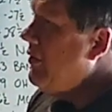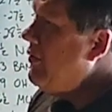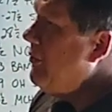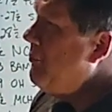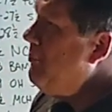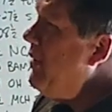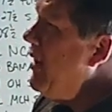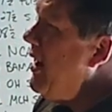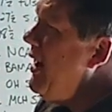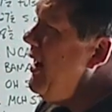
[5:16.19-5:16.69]

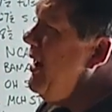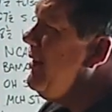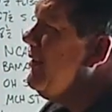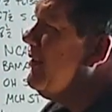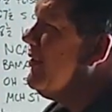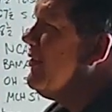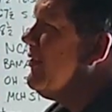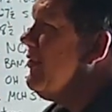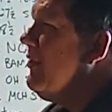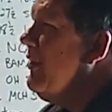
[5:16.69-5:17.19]
It's a
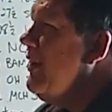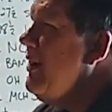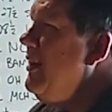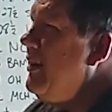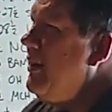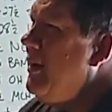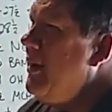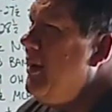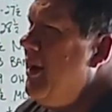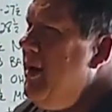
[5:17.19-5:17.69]
bad
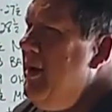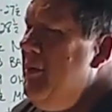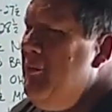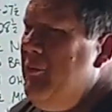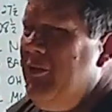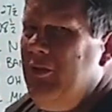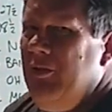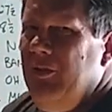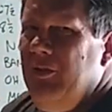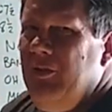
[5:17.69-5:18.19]
slate of
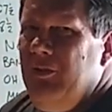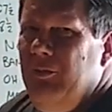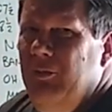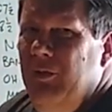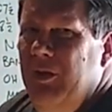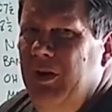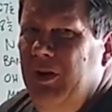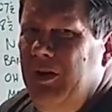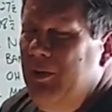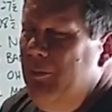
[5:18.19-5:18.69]
games this
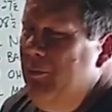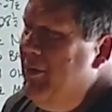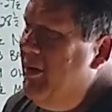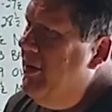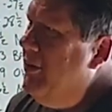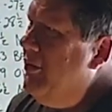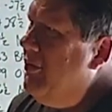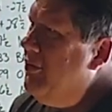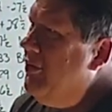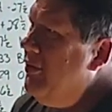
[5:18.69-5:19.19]
week. I
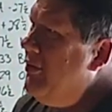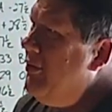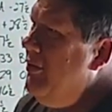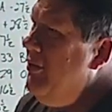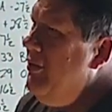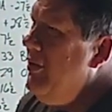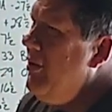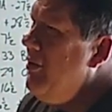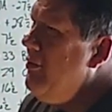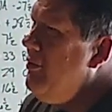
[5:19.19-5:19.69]
mean, there's
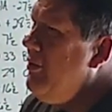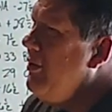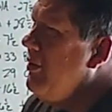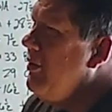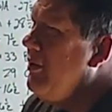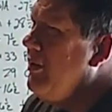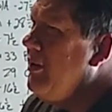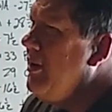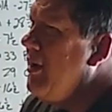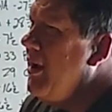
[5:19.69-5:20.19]
just no
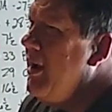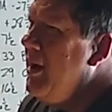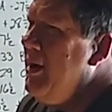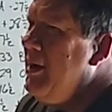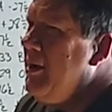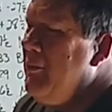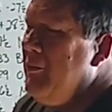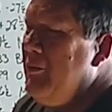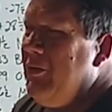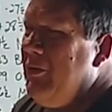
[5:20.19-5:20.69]
good
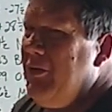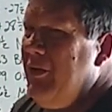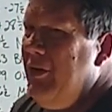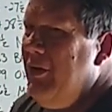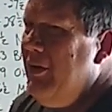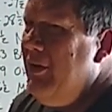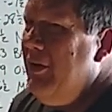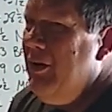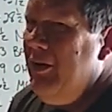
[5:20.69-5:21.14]
games.